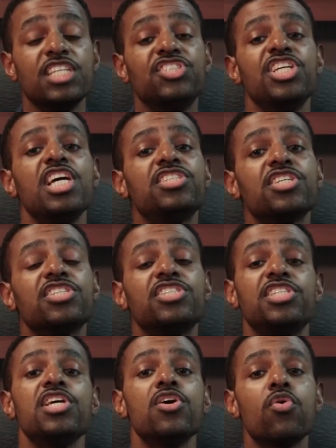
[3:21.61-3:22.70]
Jesus
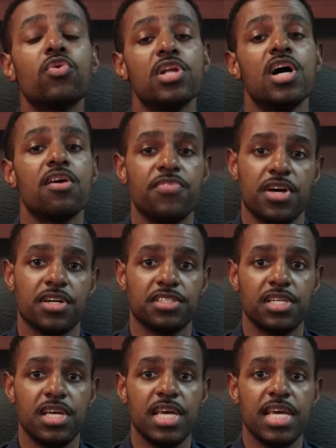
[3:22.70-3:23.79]
still loved us,